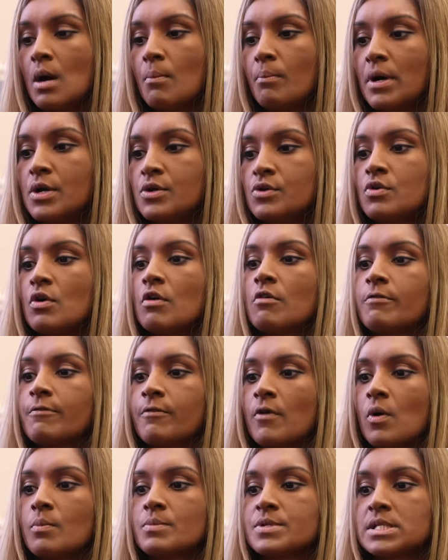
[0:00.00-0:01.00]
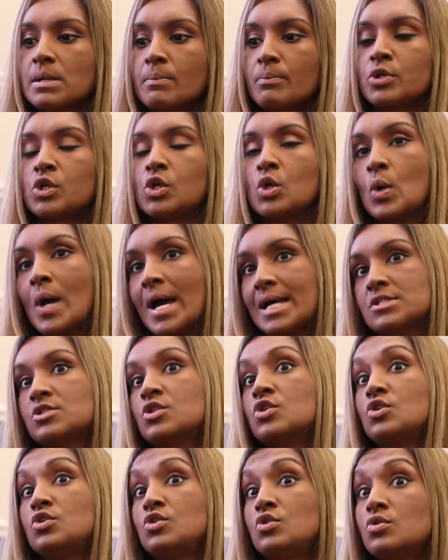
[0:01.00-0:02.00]
but not from somebody who has
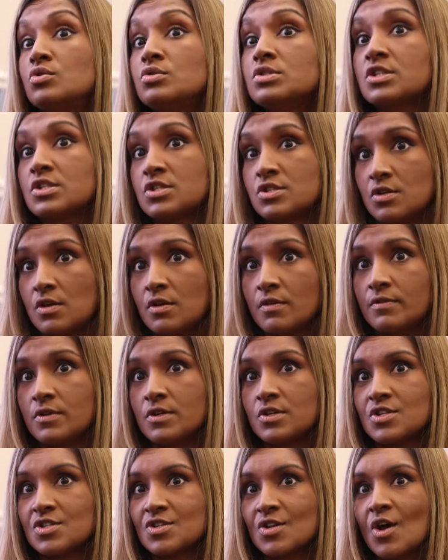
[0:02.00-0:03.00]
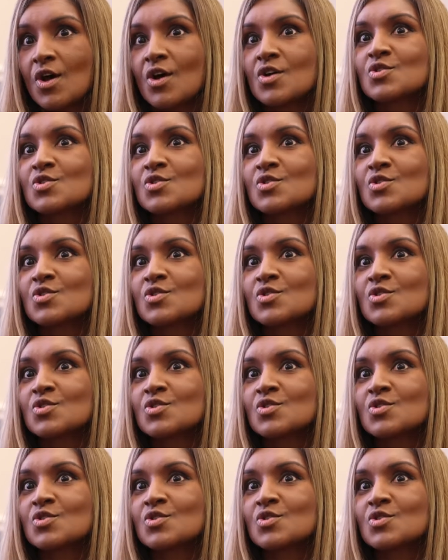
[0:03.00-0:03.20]
to use the service.